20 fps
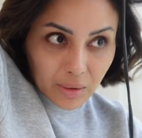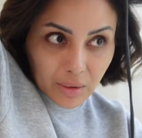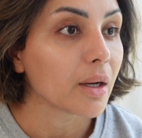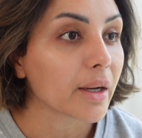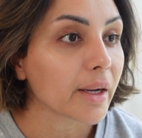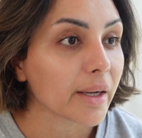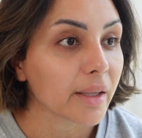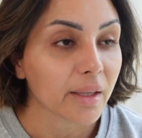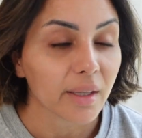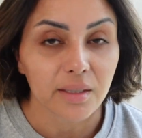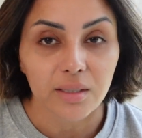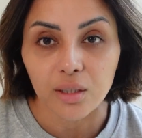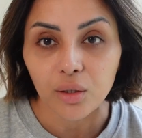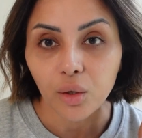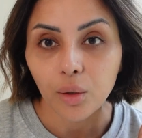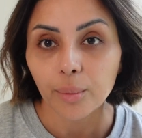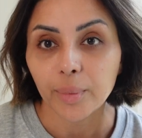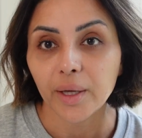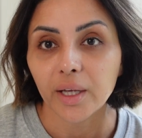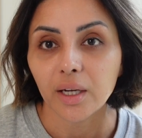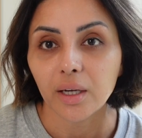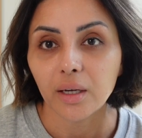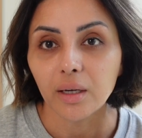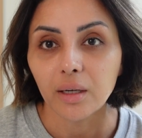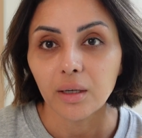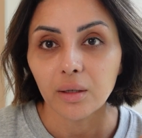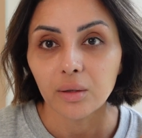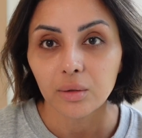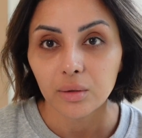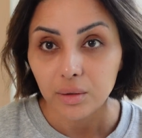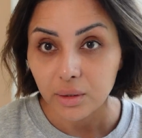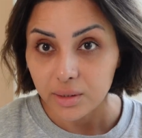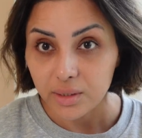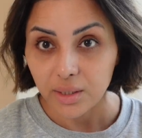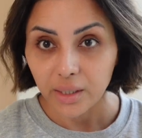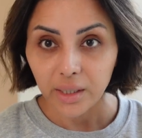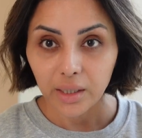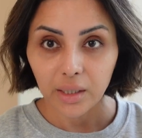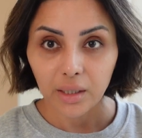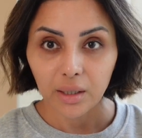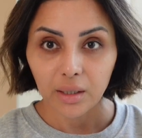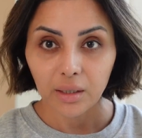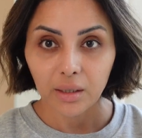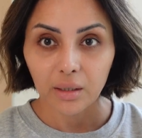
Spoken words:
Okay, that's a lot better, isn't it?